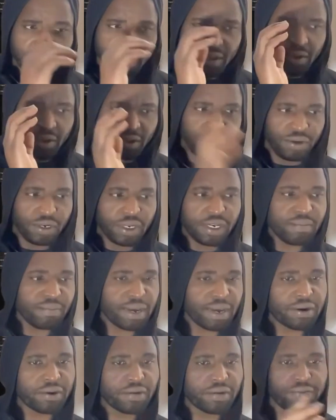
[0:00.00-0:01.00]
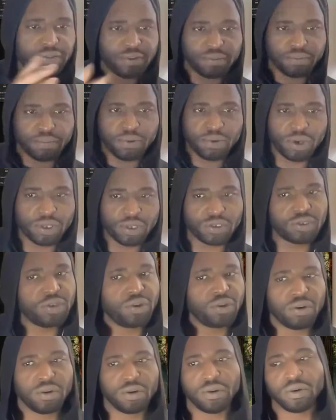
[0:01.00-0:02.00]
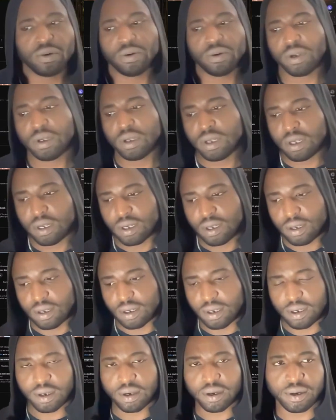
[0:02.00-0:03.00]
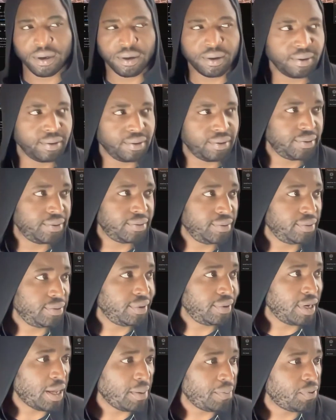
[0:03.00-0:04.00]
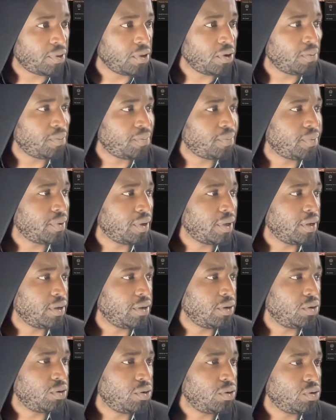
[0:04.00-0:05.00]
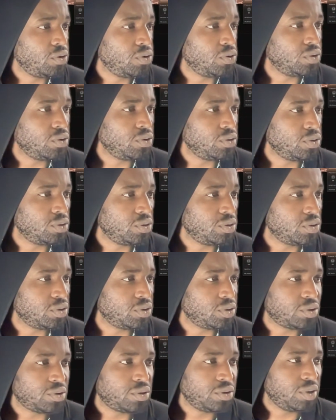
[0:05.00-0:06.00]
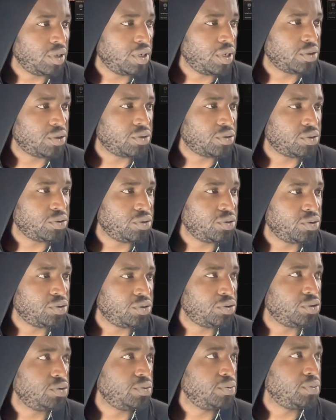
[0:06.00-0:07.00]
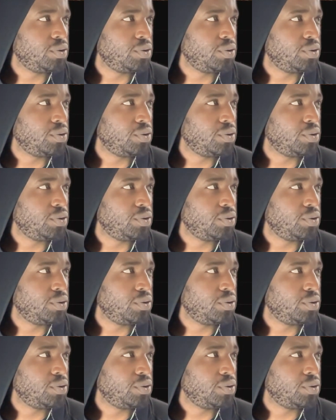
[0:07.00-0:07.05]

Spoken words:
you need a microphone, plug it to your uh, laptop, and go just either to YouTube